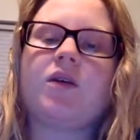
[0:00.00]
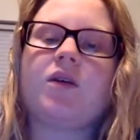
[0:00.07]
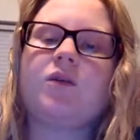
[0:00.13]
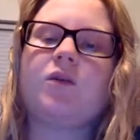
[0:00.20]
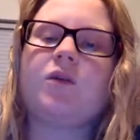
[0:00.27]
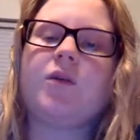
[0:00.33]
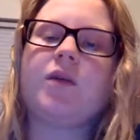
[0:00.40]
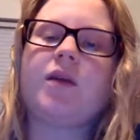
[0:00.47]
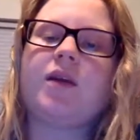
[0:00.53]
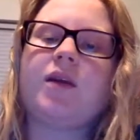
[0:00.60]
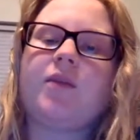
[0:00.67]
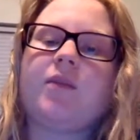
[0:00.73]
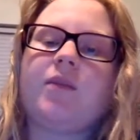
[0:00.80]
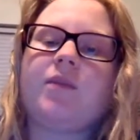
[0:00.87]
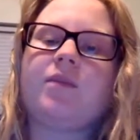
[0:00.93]
women
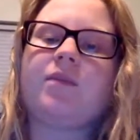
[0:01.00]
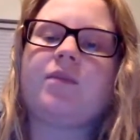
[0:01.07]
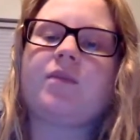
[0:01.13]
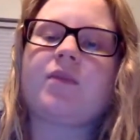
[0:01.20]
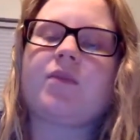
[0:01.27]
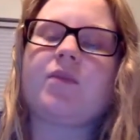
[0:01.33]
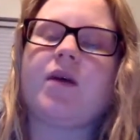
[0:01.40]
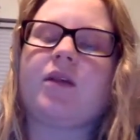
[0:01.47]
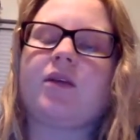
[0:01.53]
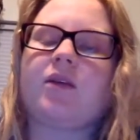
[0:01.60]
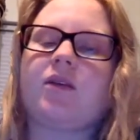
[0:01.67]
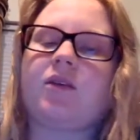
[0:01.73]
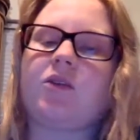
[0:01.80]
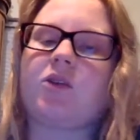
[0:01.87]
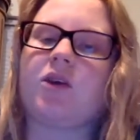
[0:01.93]
and
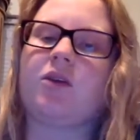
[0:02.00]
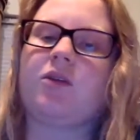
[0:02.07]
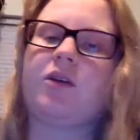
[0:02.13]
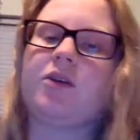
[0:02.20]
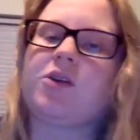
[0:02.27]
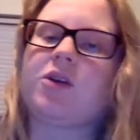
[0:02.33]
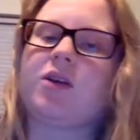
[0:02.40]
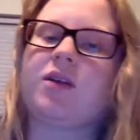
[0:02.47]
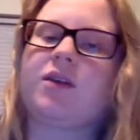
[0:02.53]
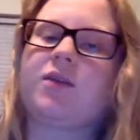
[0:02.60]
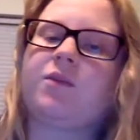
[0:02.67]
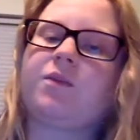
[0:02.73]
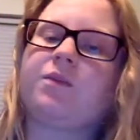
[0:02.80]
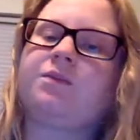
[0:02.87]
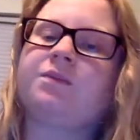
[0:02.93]
mothers in general, just
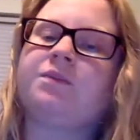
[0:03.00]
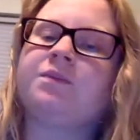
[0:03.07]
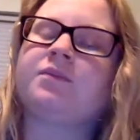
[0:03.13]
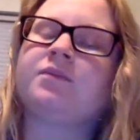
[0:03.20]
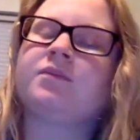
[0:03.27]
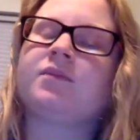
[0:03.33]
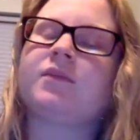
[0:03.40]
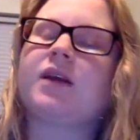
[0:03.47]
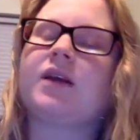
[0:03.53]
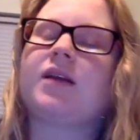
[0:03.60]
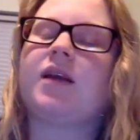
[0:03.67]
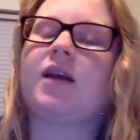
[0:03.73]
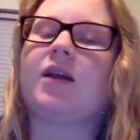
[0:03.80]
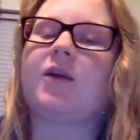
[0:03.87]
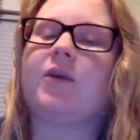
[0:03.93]

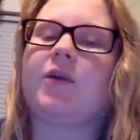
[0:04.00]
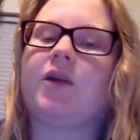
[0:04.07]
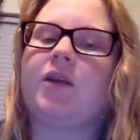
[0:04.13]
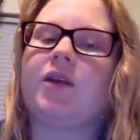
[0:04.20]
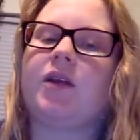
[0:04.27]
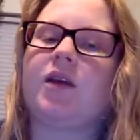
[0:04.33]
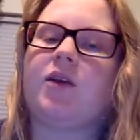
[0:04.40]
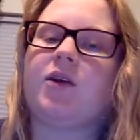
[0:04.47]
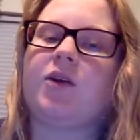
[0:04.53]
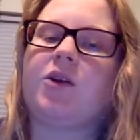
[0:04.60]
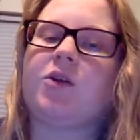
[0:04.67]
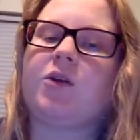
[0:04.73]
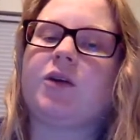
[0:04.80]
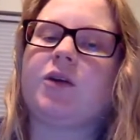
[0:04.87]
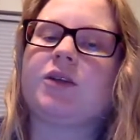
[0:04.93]
exactly what you said,
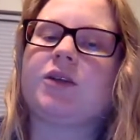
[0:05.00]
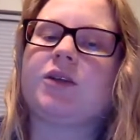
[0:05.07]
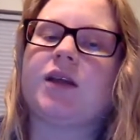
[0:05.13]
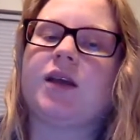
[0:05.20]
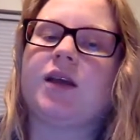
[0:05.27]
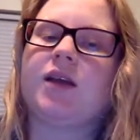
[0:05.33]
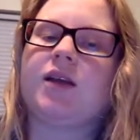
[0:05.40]
nurturers, that